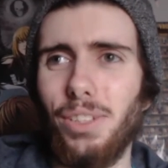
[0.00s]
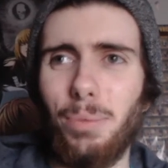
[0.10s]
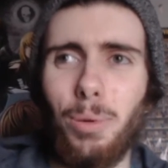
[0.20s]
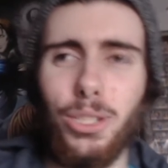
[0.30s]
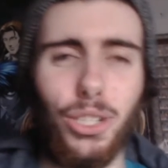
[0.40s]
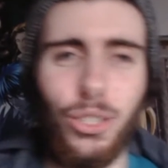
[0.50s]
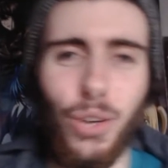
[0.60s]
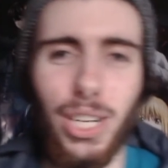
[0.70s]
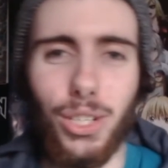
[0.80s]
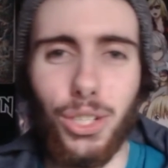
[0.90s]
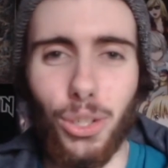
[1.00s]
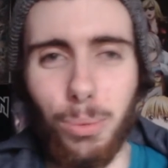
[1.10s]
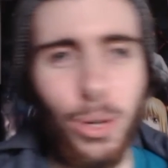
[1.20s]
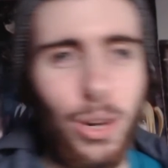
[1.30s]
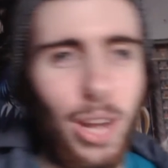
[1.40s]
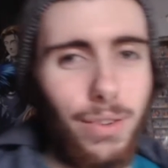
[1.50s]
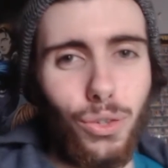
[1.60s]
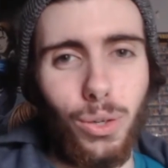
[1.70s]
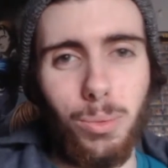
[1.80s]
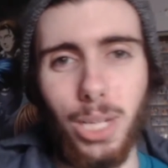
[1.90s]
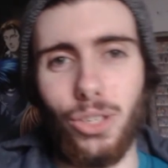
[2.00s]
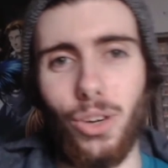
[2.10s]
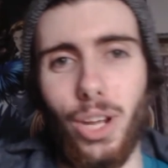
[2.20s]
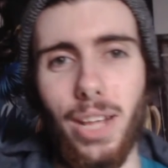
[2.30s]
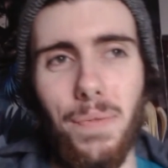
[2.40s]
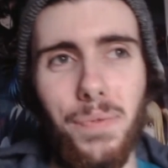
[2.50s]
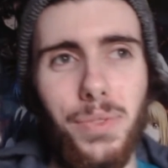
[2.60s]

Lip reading: even the personal trainer that showed up to our live stream yesterday.